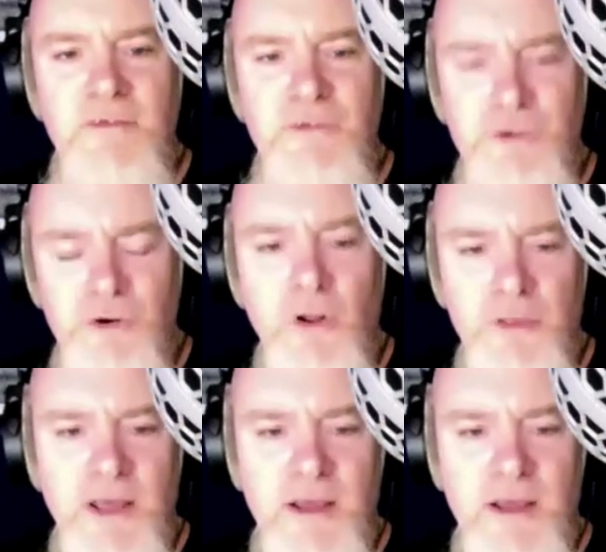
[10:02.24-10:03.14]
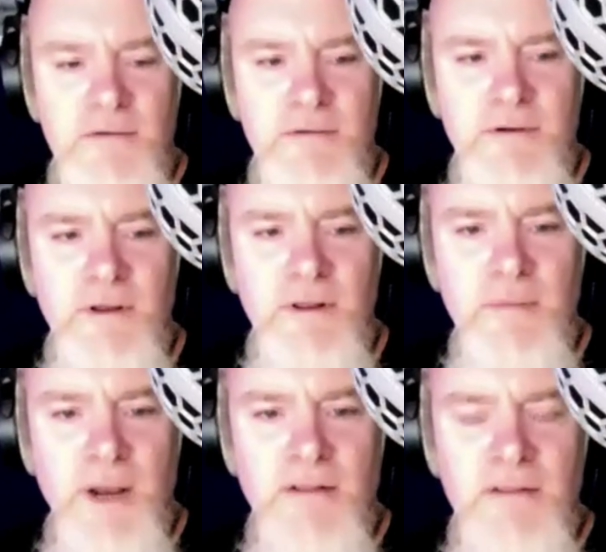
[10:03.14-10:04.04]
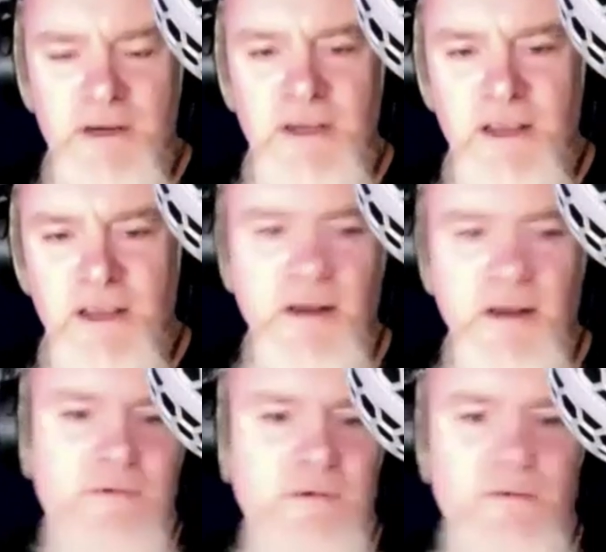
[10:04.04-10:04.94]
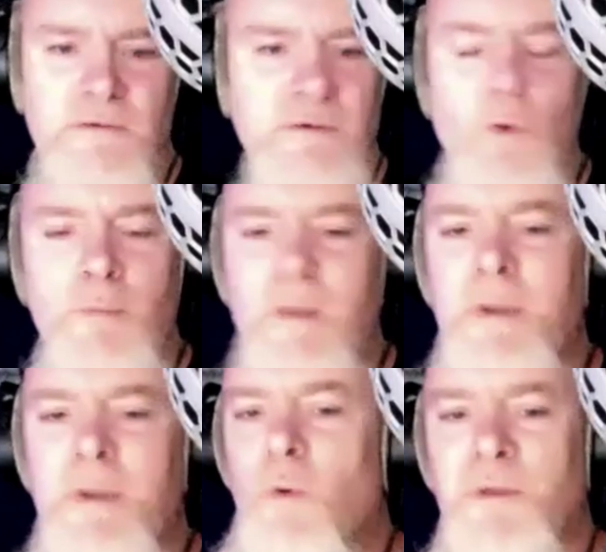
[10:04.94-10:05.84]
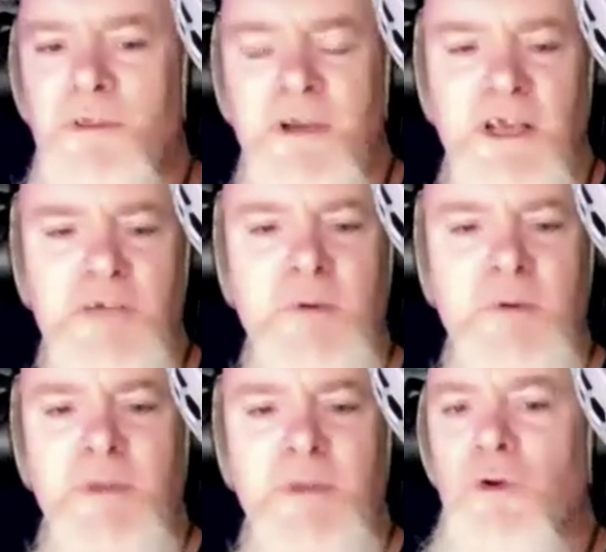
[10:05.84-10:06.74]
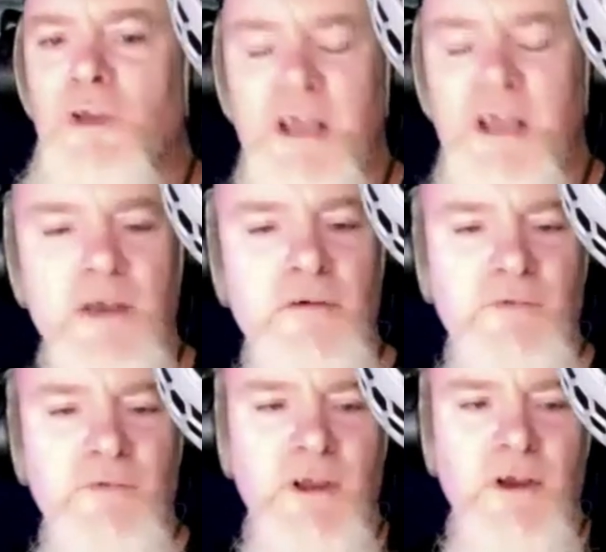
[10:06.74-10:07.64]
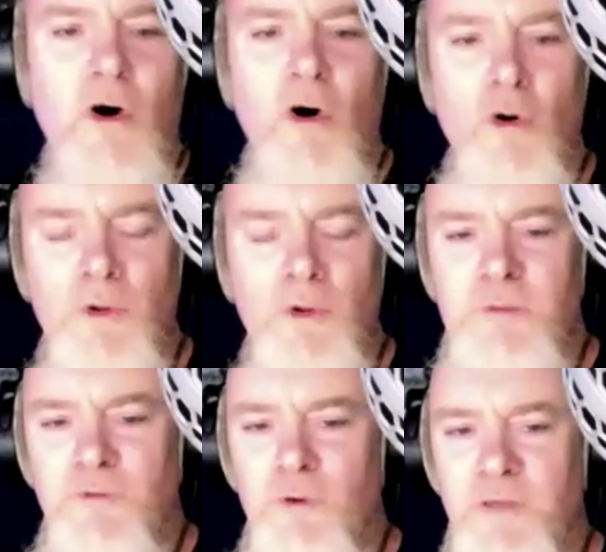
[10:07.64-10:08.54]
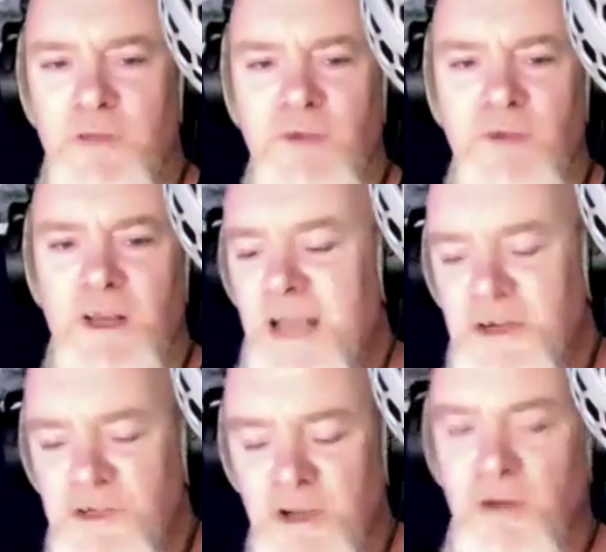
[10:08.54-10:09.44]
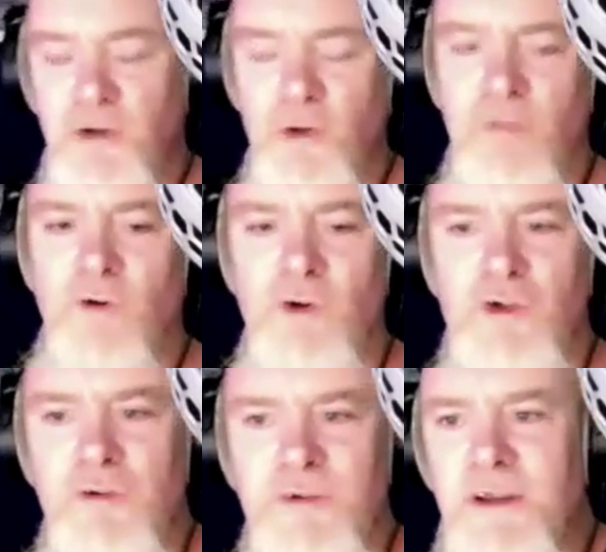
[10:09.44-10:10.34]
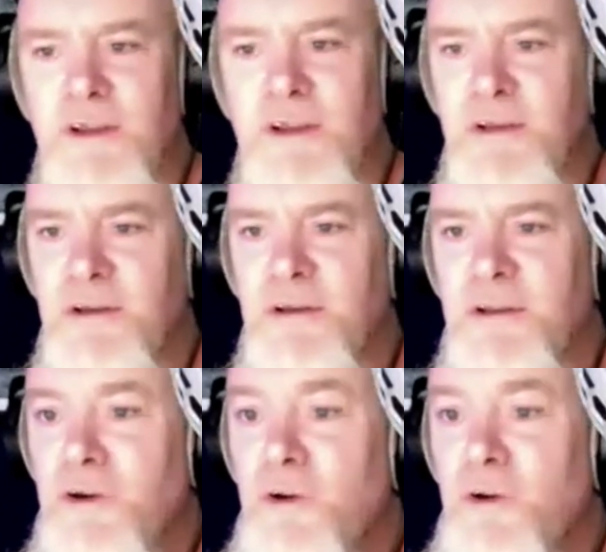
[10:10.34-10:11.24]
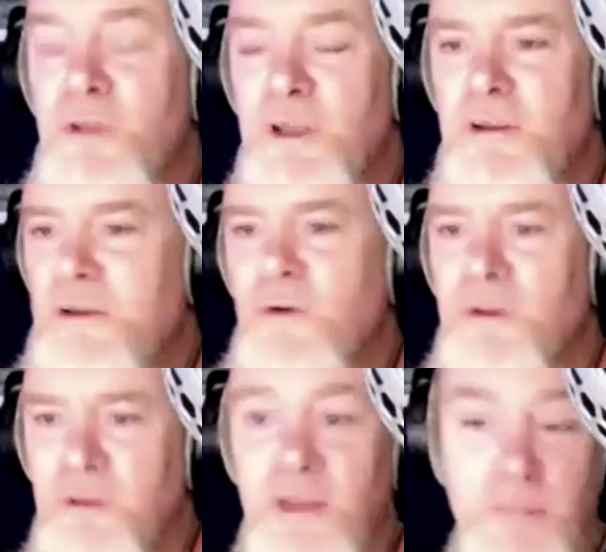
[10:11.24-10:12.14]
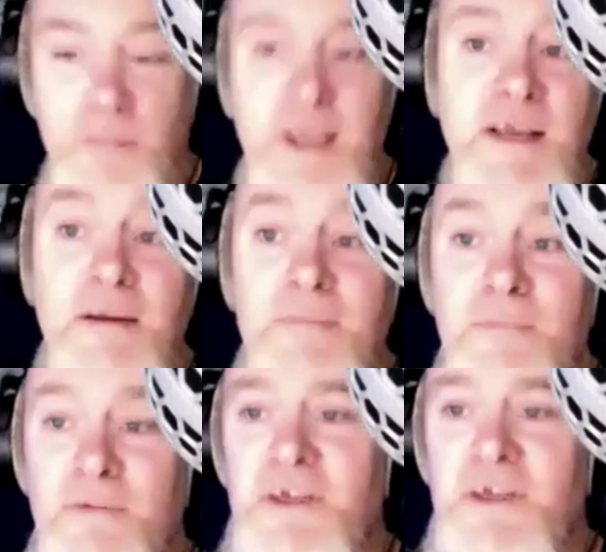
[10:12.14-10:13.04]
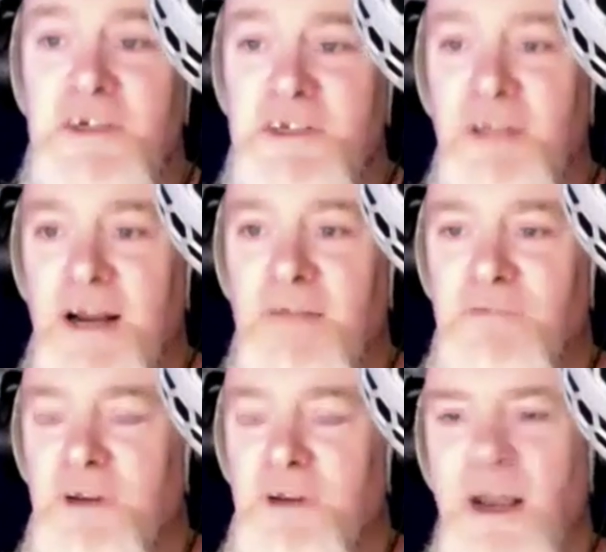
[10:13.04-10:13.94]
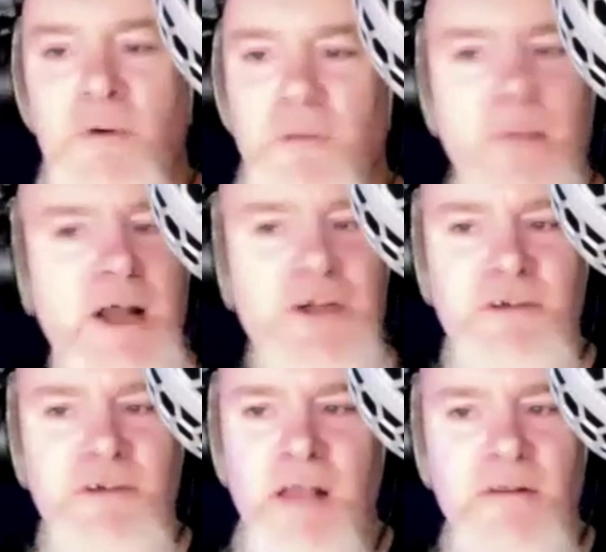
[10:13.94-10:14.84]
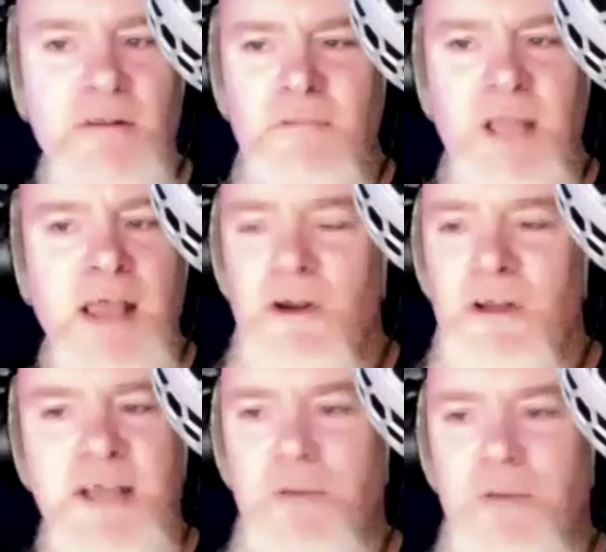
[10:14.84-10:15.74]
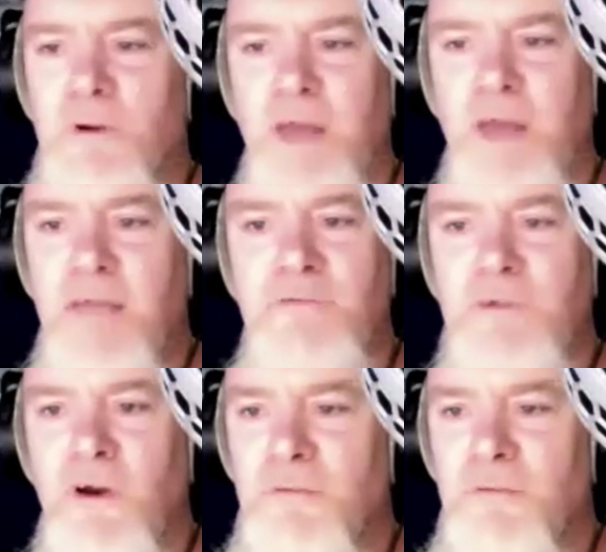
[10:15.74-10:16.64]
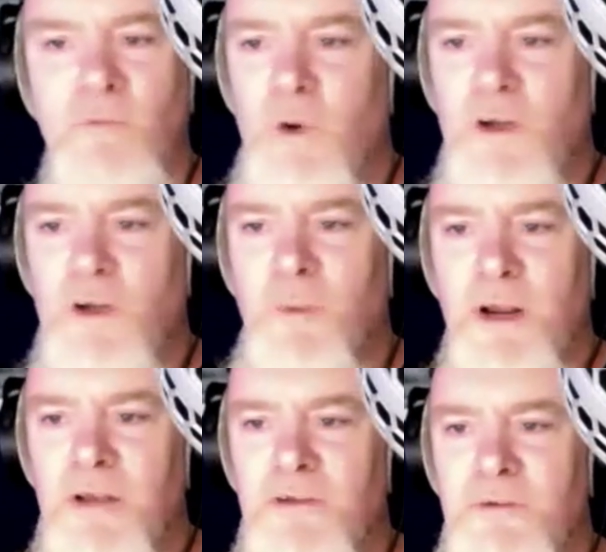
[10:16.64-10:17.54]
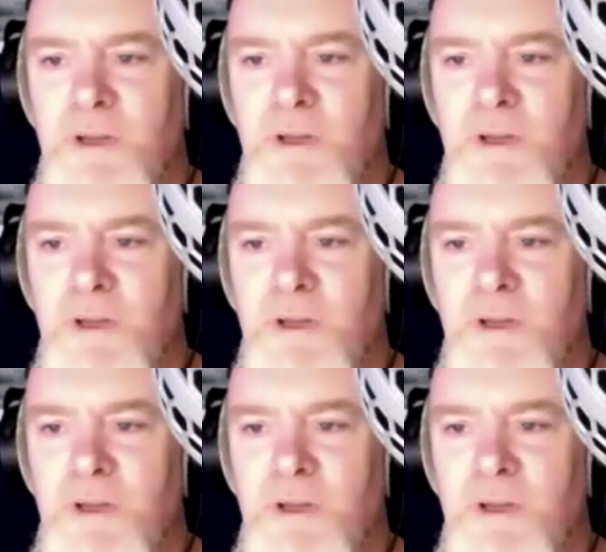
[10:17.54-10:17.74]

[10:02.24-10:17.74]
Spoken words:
through all that by 3 years, so maybe it won't be 3 years. Maybe they'll do a year of horribleness before they even get a chance to do a voiceover. You know that they mean it. If they're still there after a year, I would imagine 9 out of 10 will have left and gone somewhere else where they